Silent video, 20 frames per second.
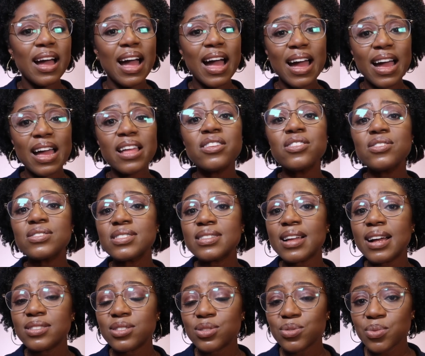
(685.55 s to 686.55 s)
and you
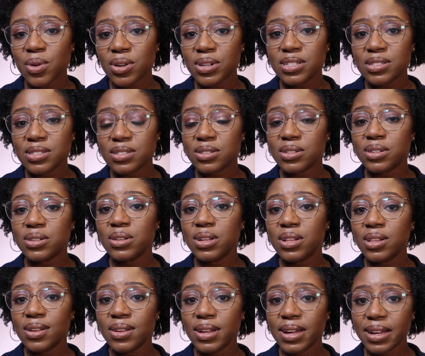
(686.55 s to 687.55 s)
start to run into
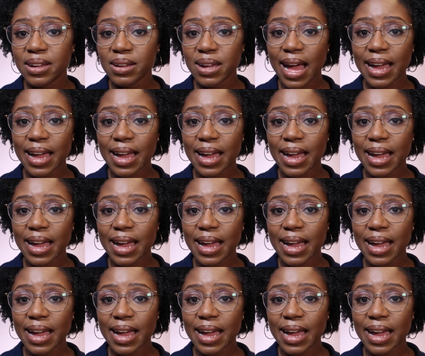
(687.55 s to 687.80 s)
a